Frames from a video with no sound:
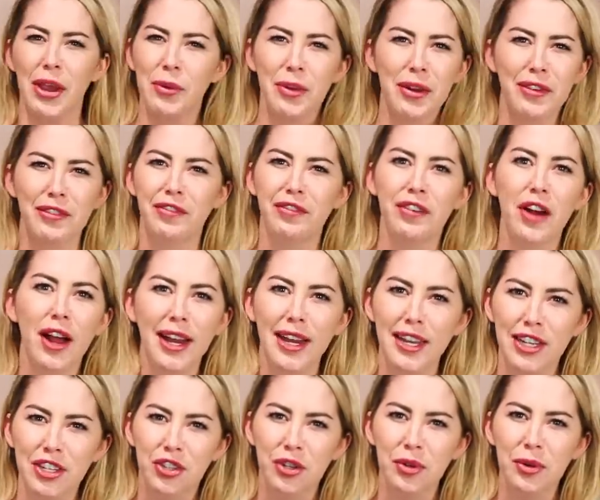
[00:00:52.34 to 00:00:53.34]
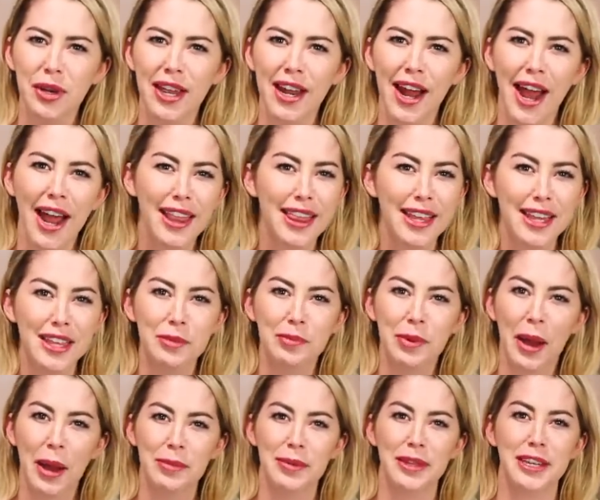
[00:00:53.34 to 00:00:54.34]
they wouldn't do it. I
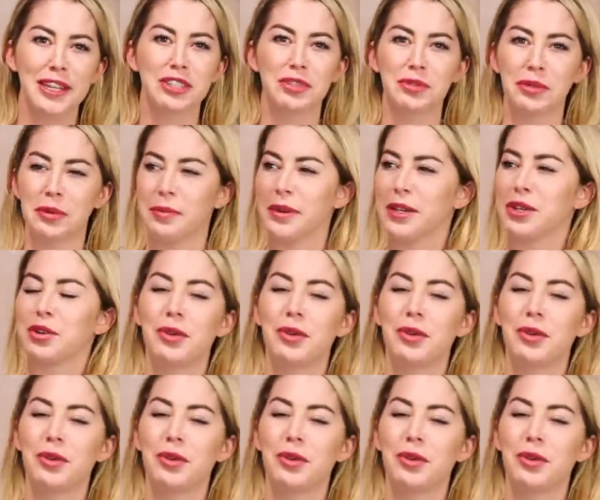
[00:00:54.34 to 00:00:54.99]
think the population would be